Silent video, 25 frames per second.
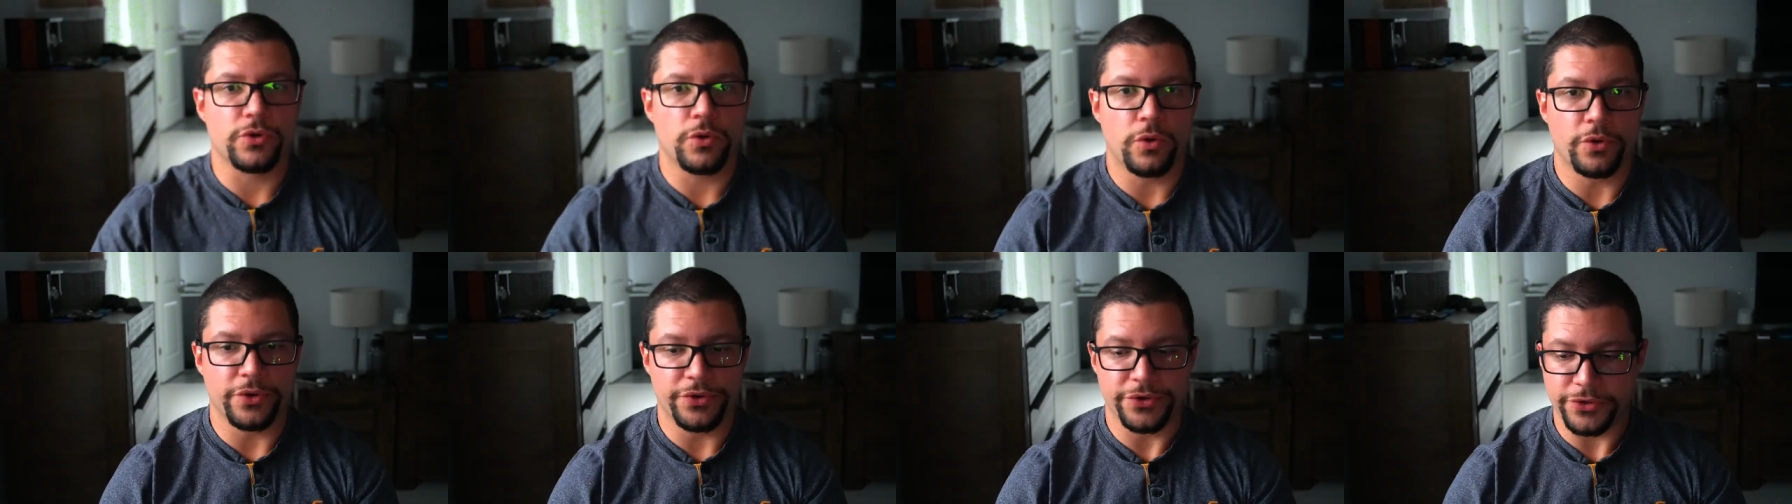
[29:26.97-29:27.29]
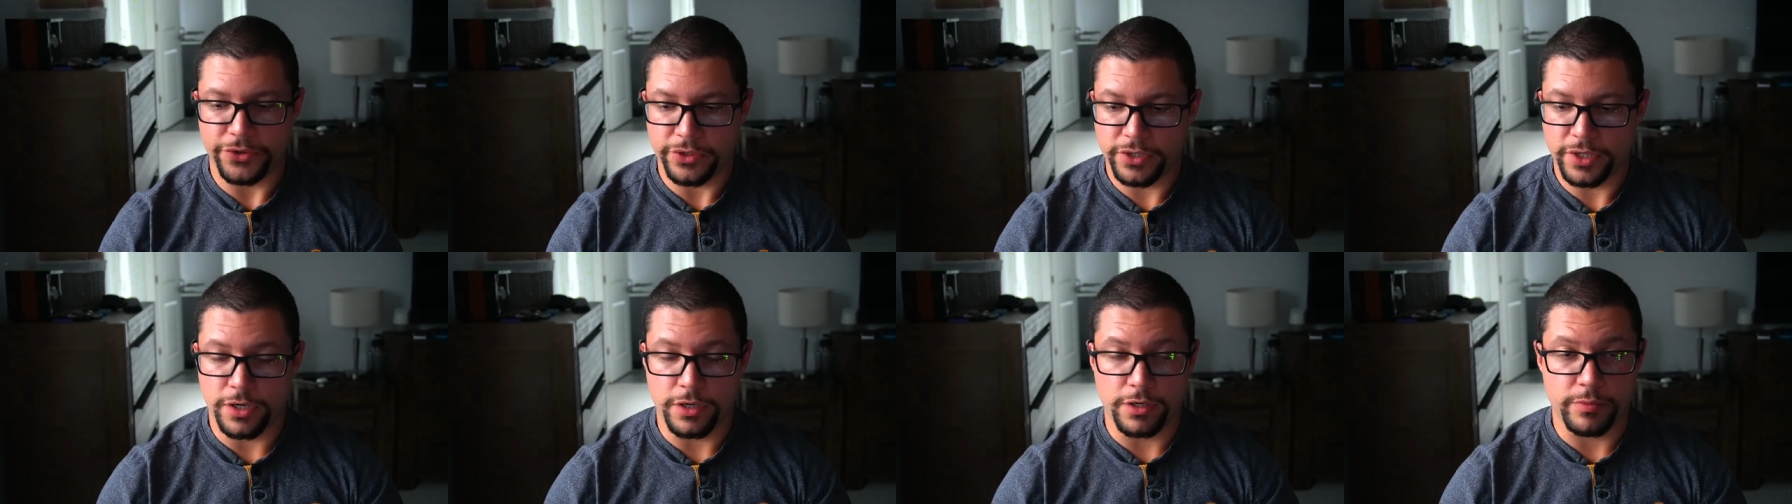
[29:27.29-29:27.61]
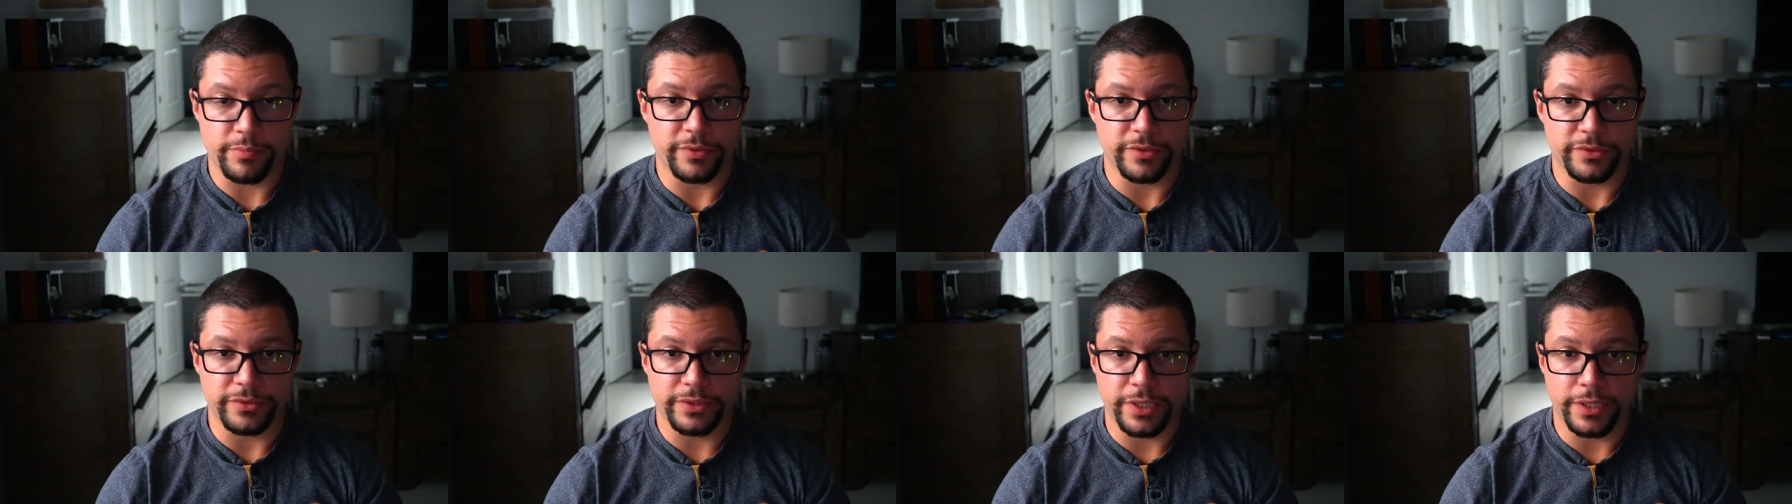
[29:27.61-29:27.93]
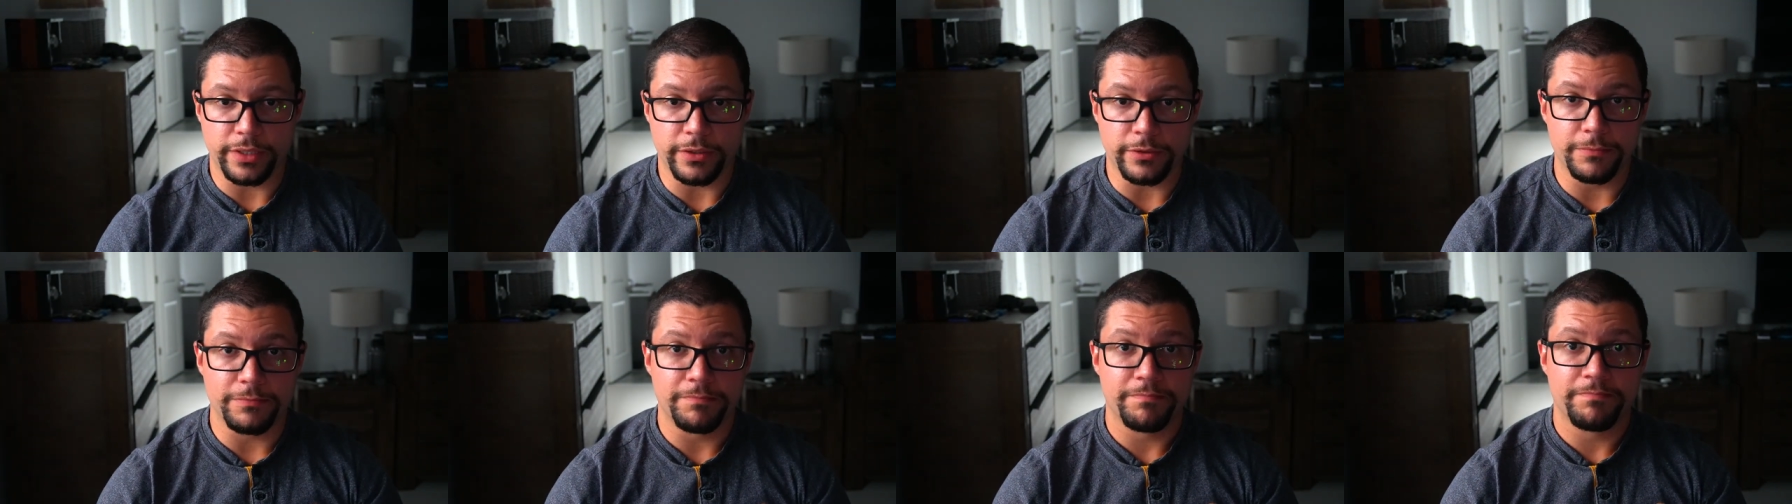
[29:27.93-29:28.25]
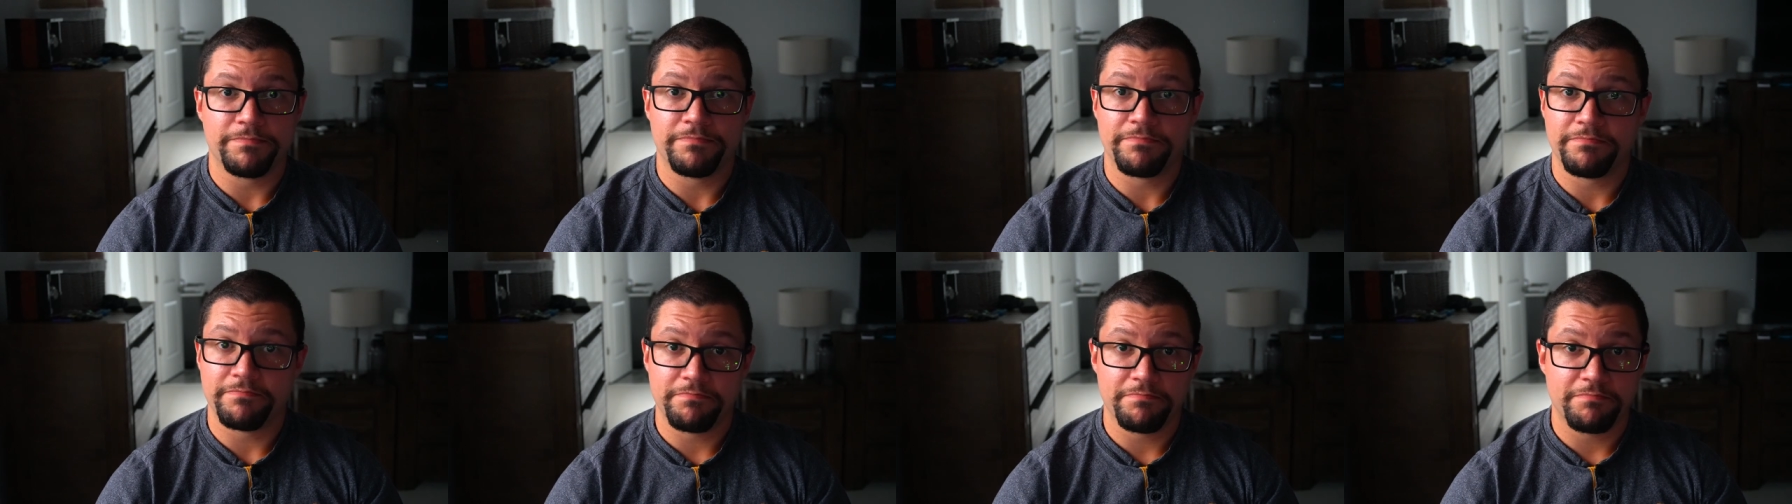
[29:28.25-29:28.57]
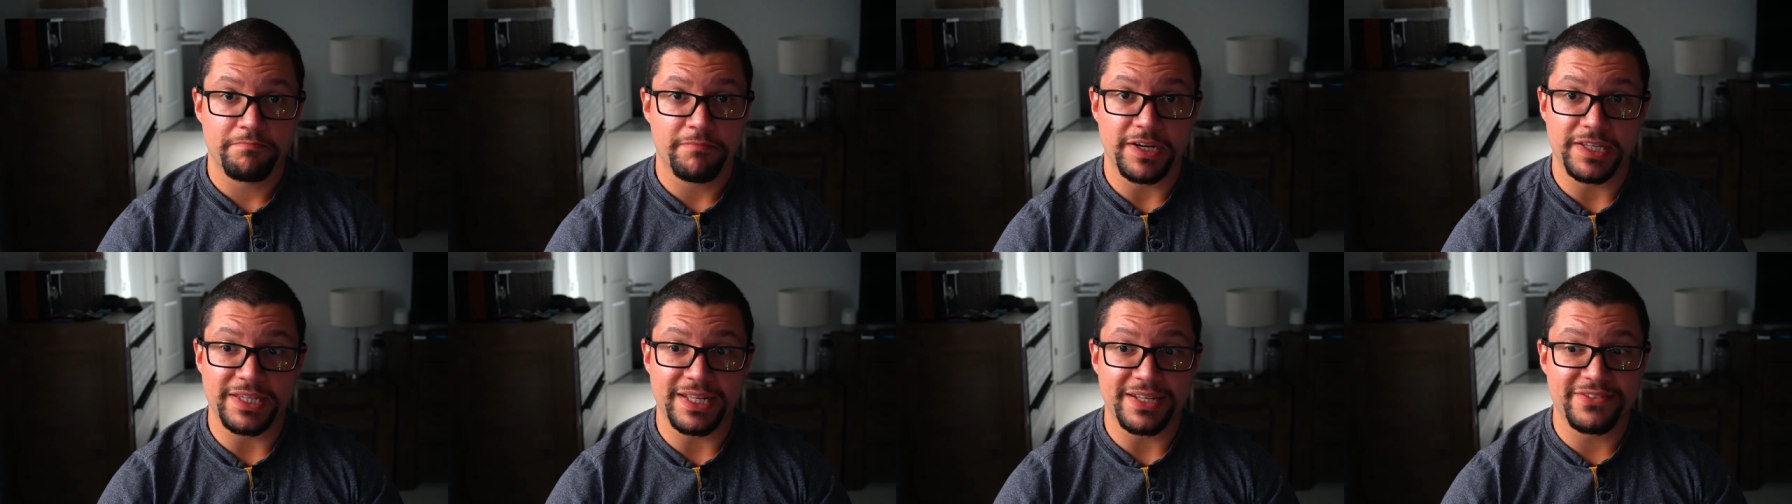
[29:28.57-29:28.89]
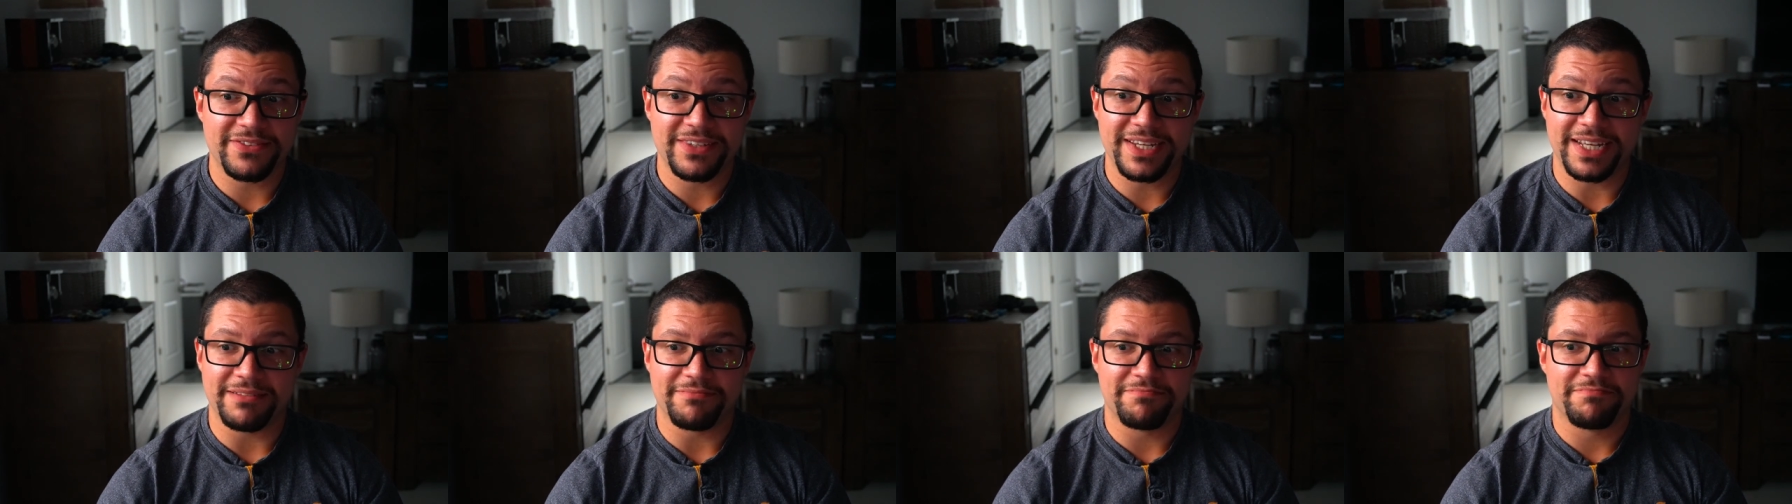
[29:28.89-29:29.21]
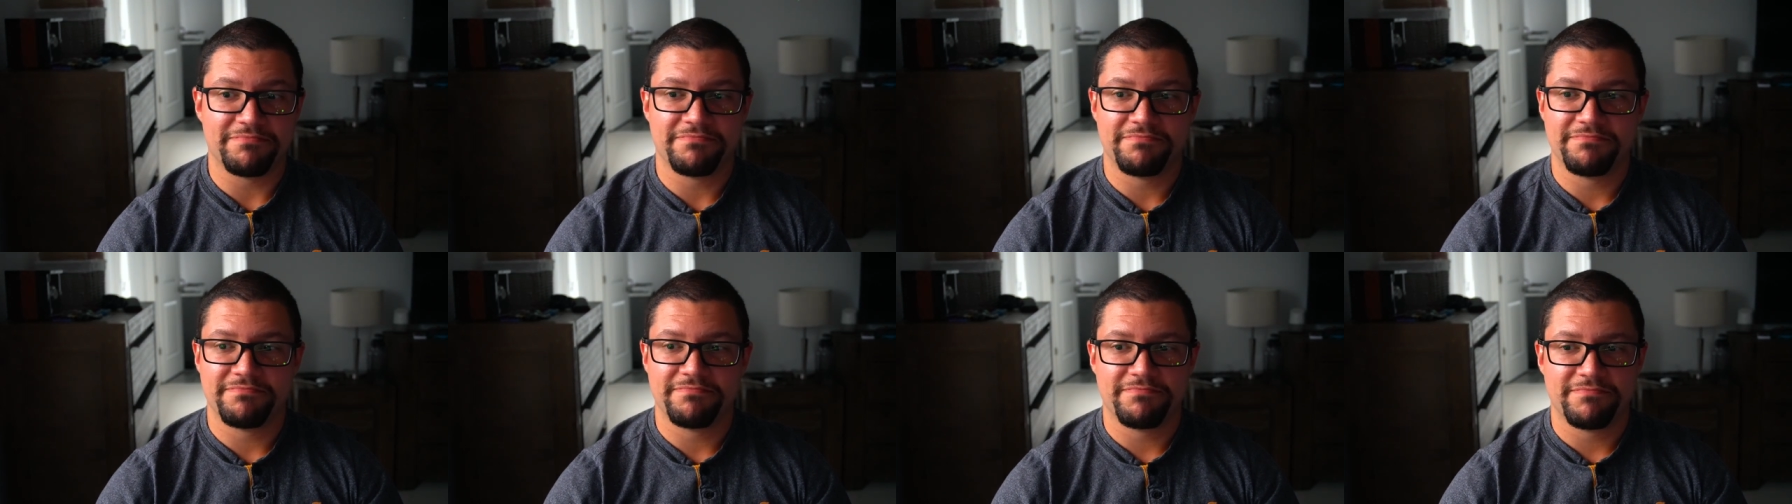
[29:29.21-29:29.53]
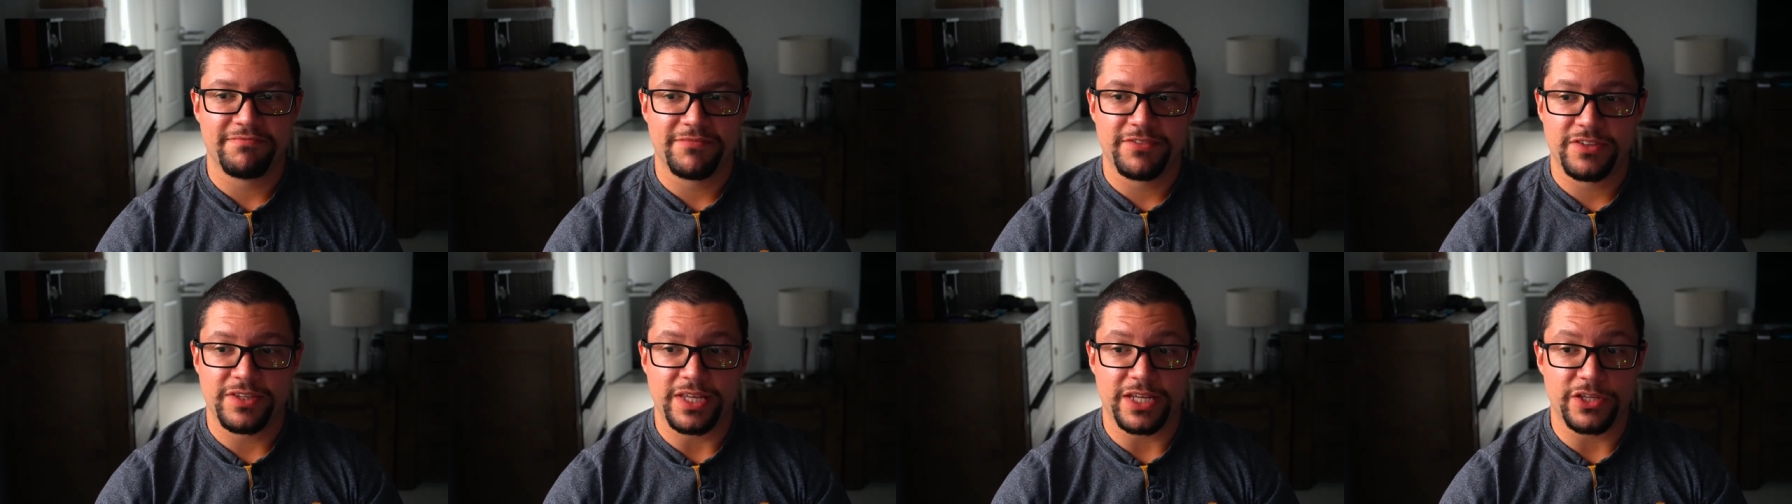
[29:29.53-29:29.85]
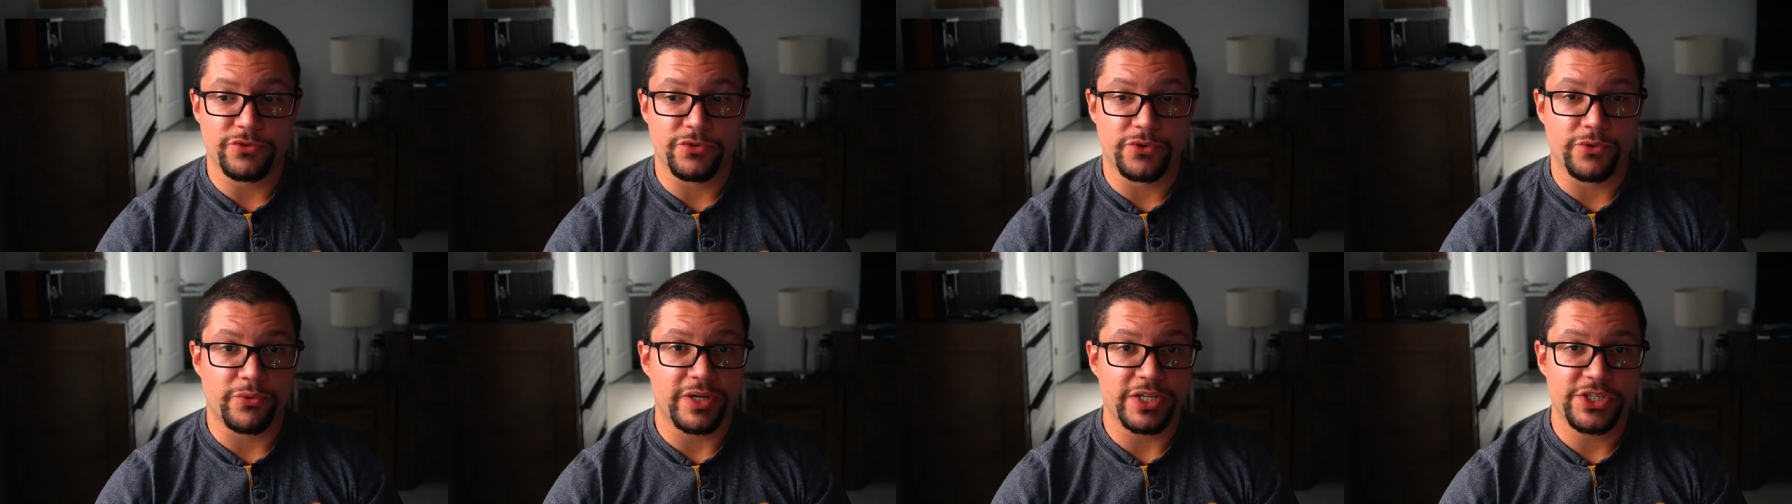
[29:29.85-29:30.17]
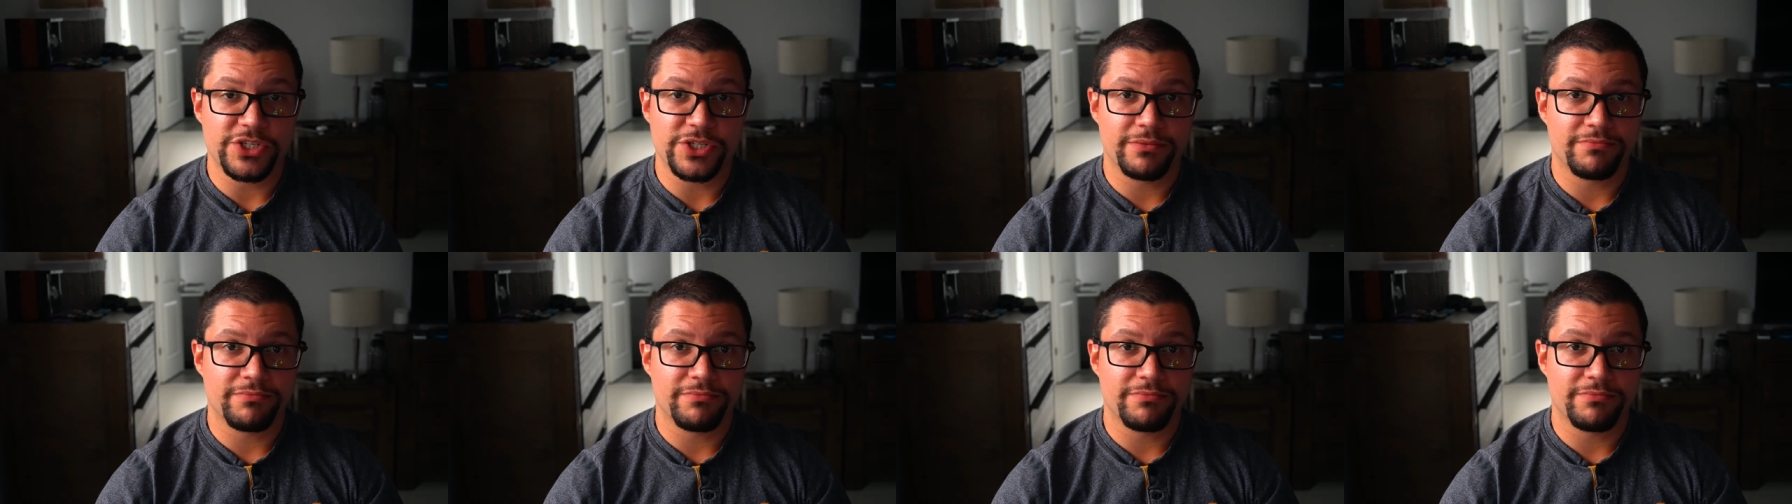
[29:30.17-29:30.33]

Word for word: your carpal tunnel but that's it thanks for watching